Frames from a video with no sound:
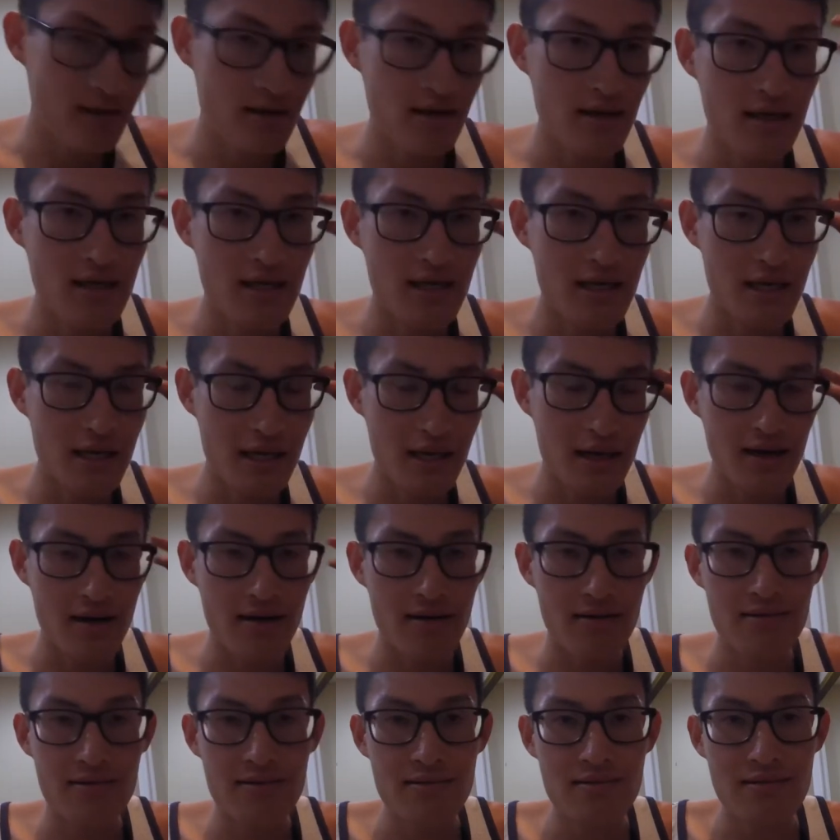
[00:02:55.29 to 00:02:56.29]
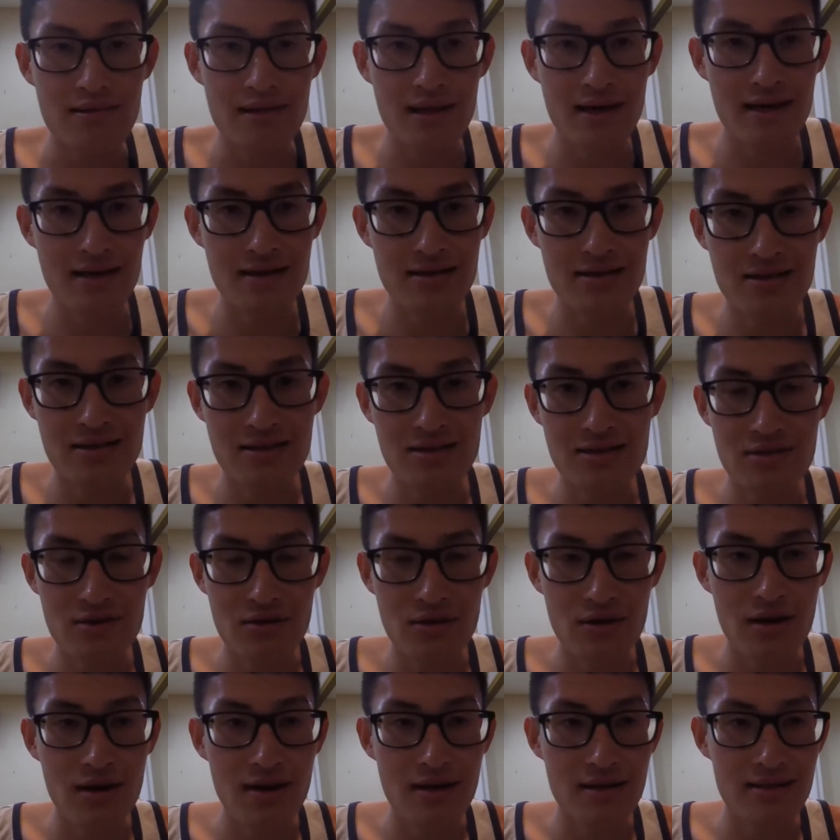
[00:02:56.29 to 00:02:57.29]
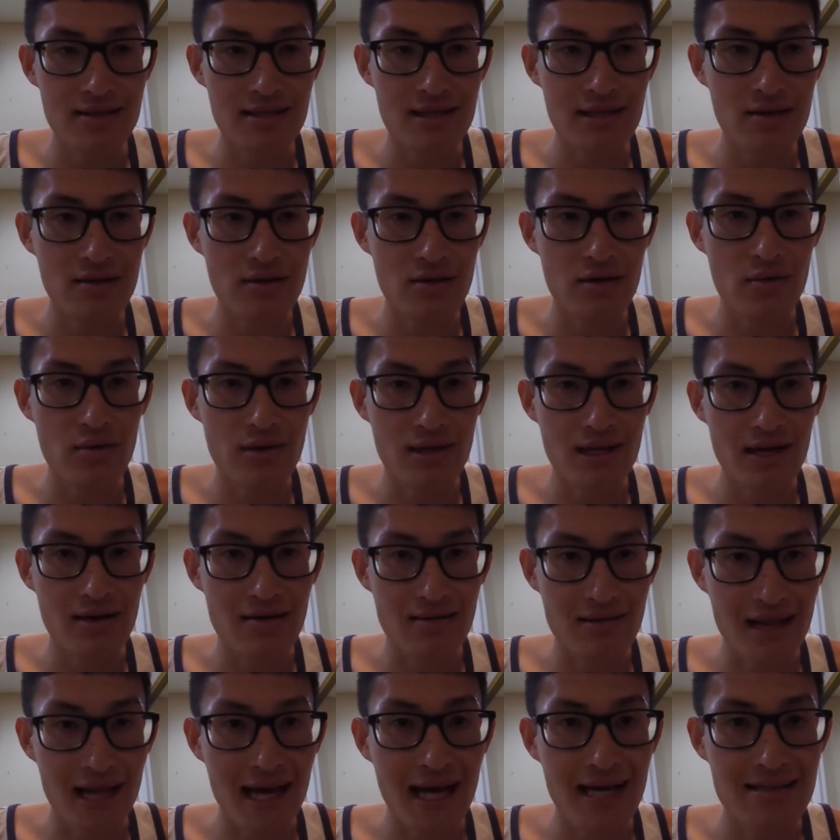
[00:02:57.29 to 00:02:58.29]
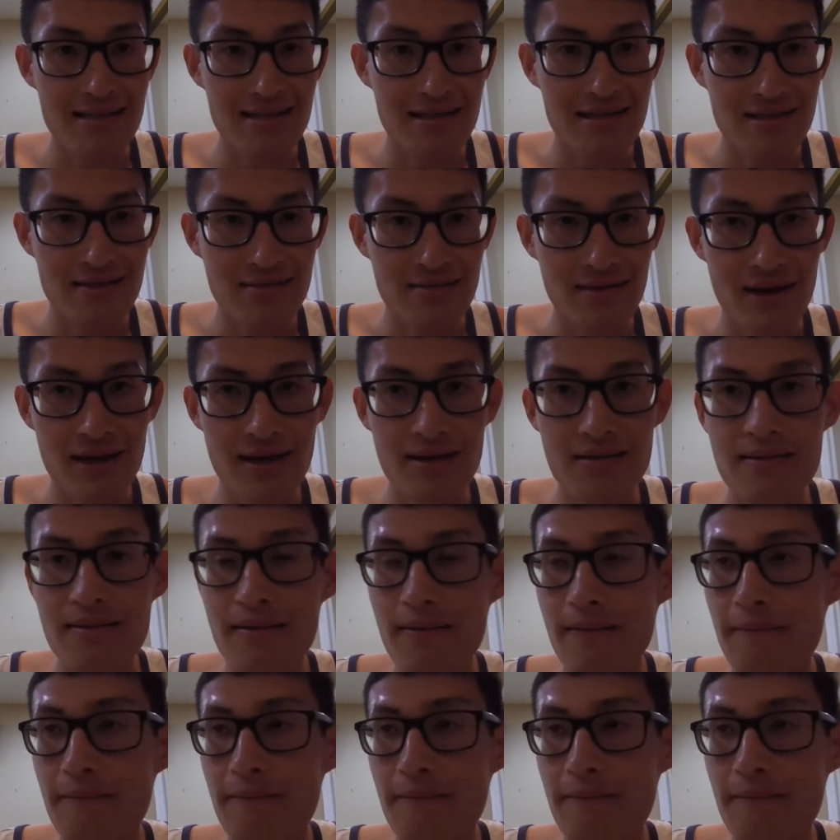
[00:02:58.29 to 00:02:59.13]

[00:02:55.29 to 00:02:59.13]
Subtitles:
yeah, like it's just so hard to see, without glasses, right?